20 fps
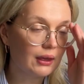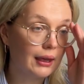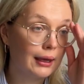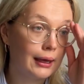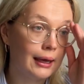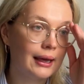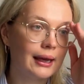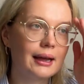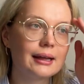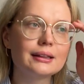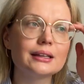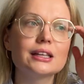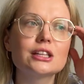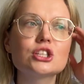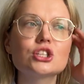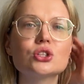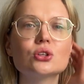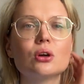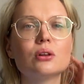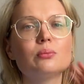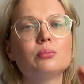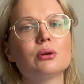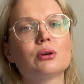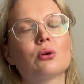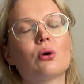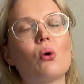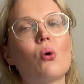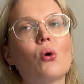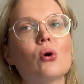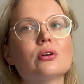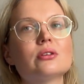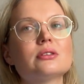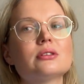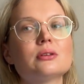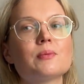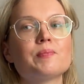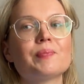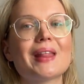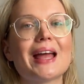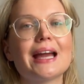And it's not
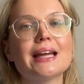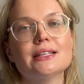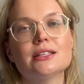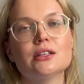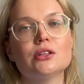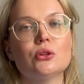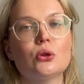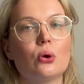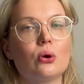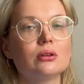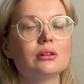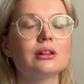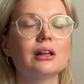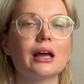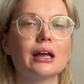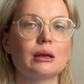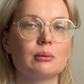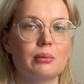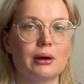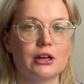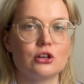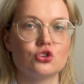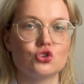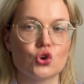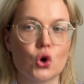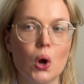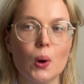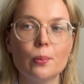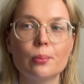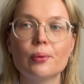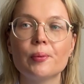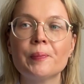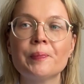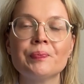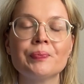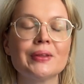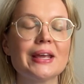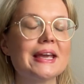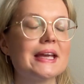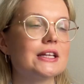because I did not like my job,
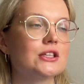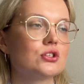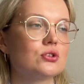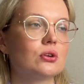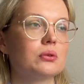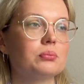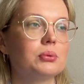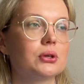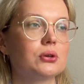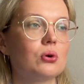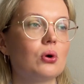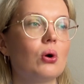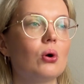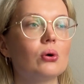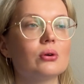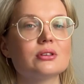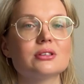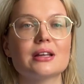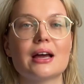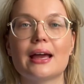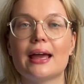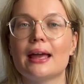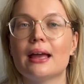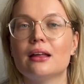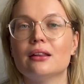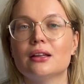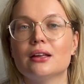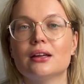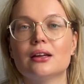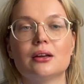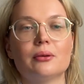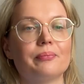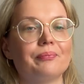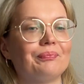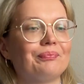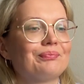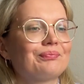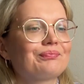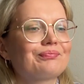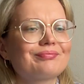it's not because I had
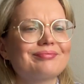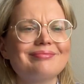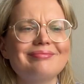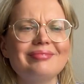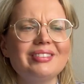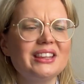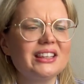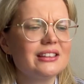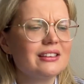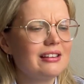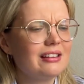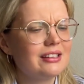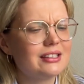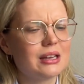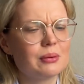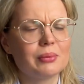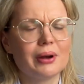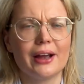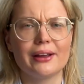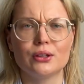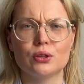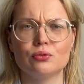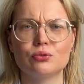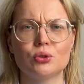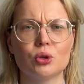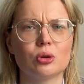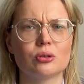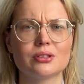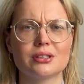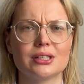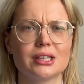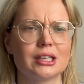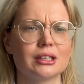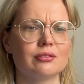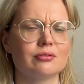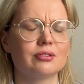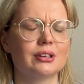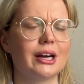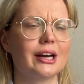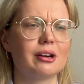some kind of toxic
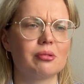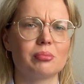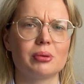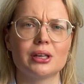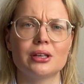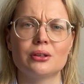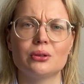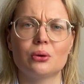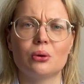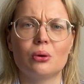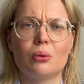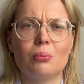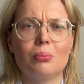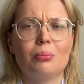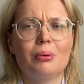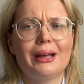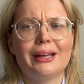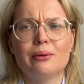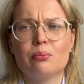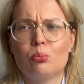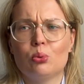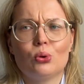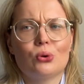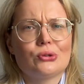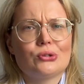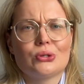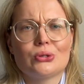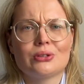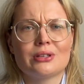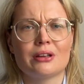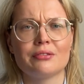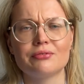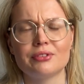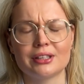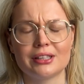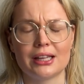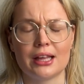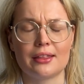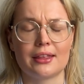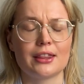environment or bad boss or
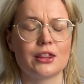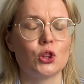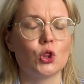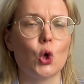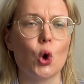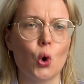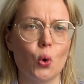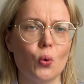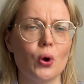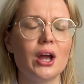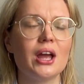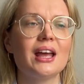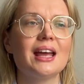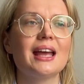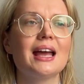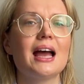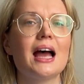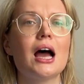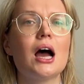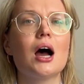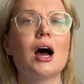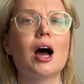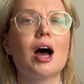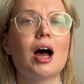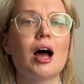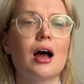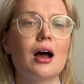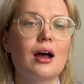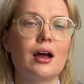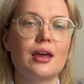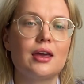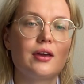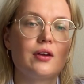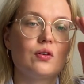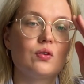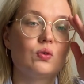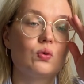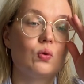something like that. No, I